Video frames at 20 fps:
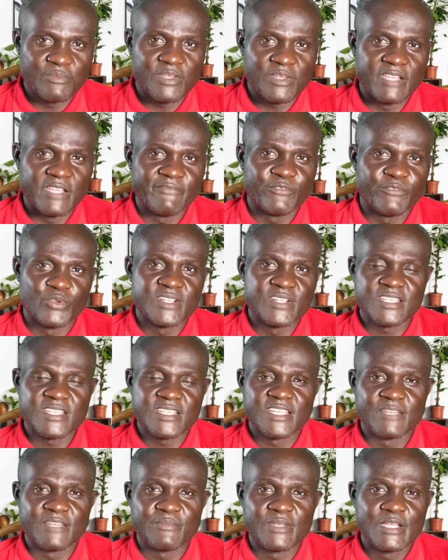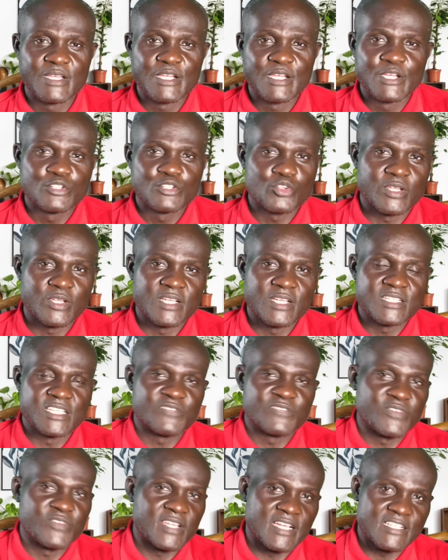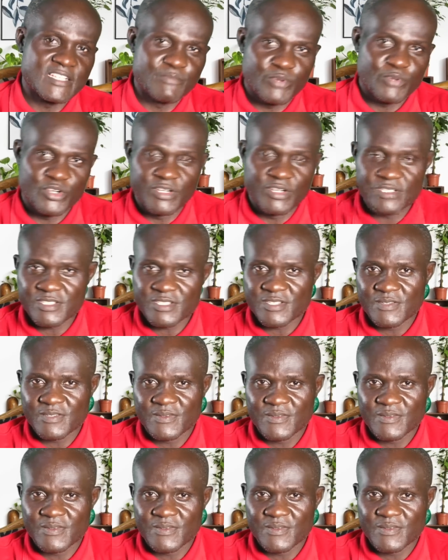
influencing him to get his fingers burnt?